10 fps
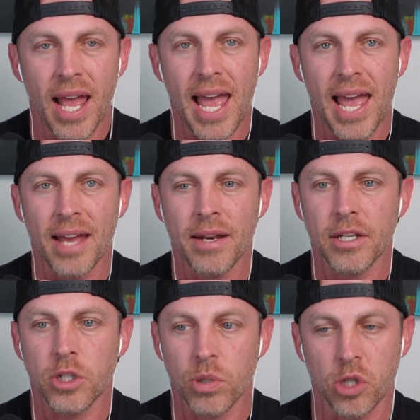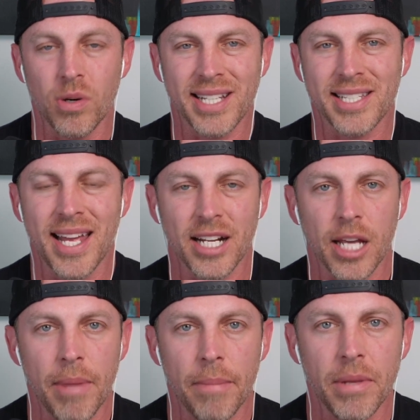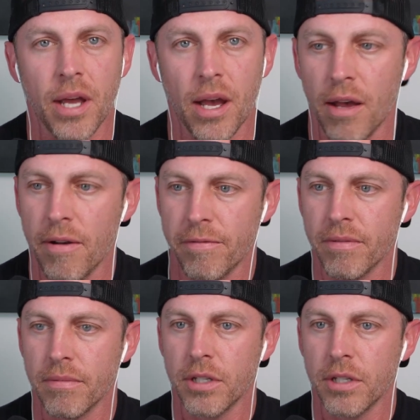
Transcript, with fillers: and to a certain extent, a commitment of,